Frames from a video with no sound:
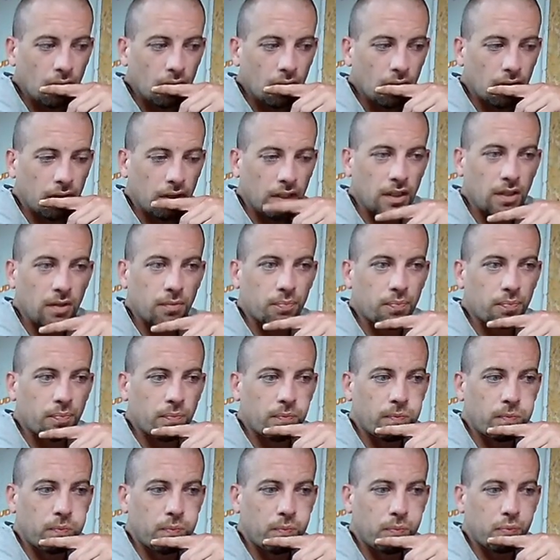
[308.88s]
The
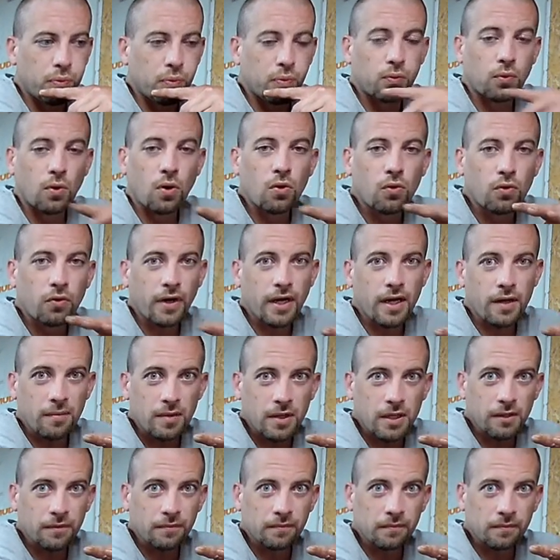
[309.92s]

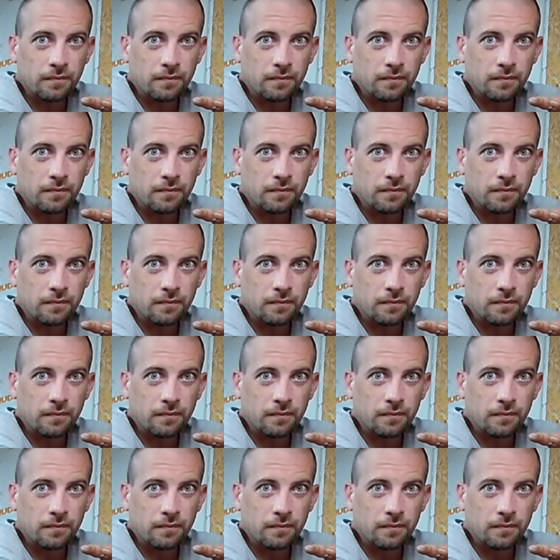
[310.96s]
programming